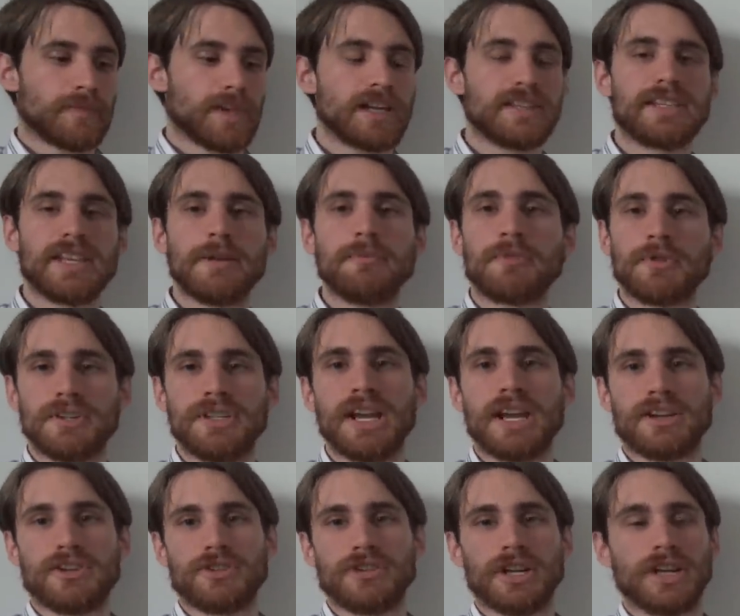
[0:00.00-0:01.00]
I say
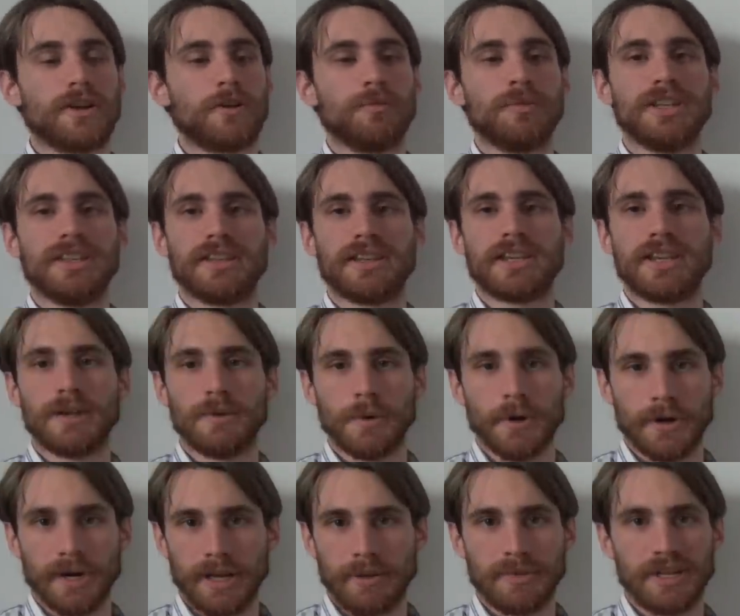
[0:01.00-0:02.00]
protection, I don't mean the
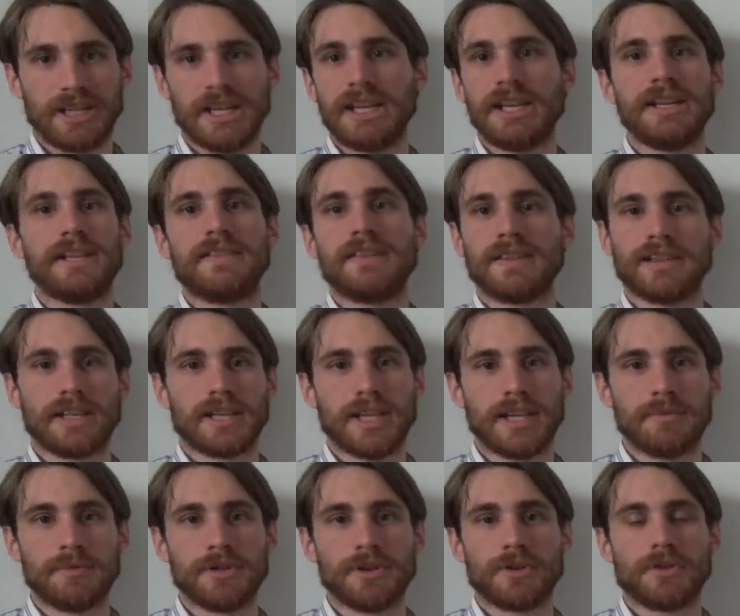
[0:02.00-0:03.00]
keyword, I mean anything that
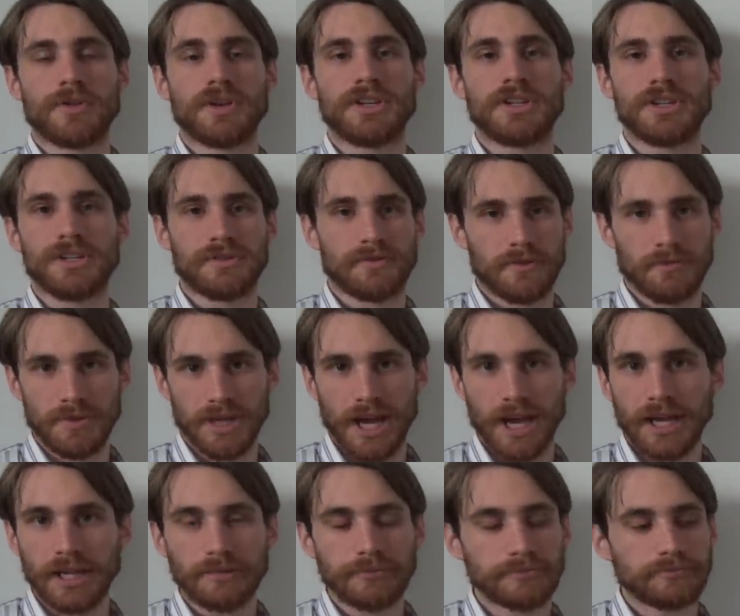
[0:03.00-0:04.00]
keeps your creatures from
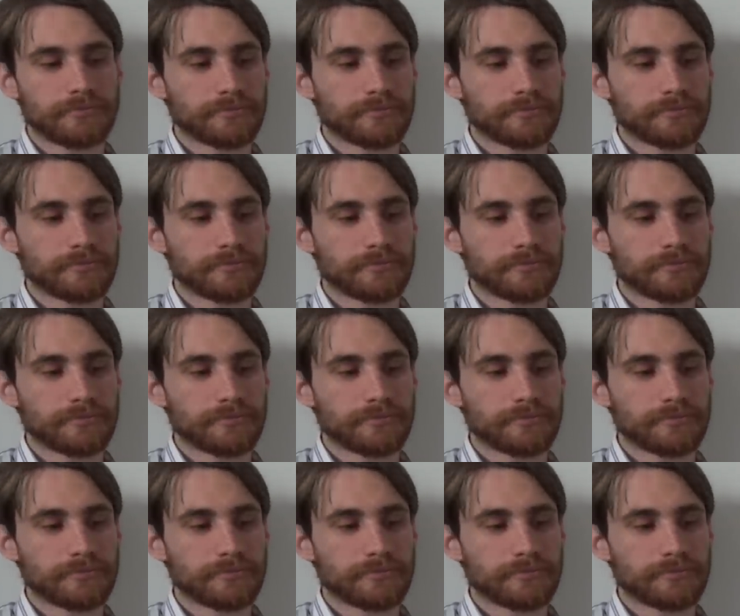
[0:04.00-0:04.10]
dying.